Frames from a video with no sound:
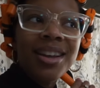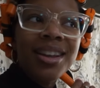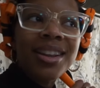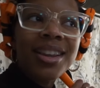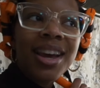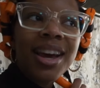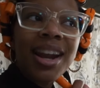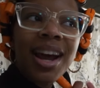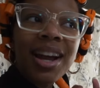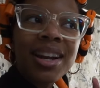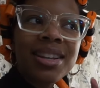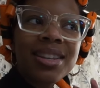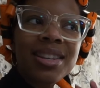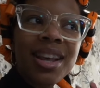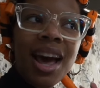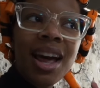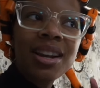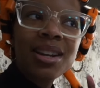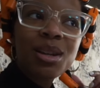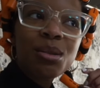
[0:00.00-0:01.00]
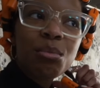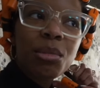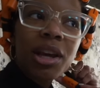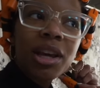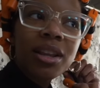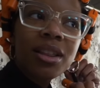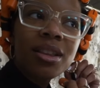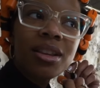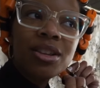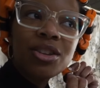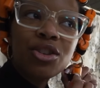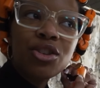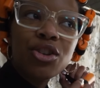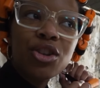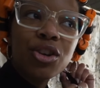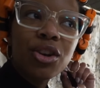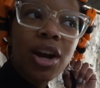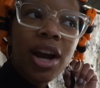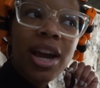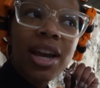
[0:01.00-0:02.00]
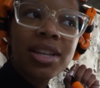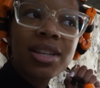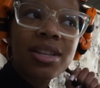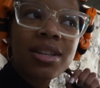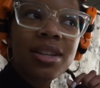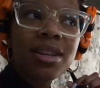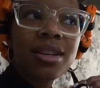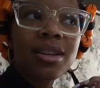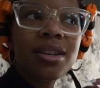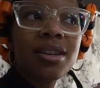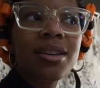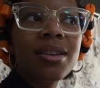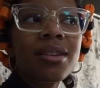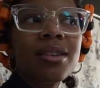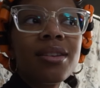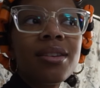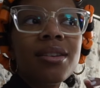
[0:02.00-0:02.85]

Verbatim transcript: that I decided to make this drastic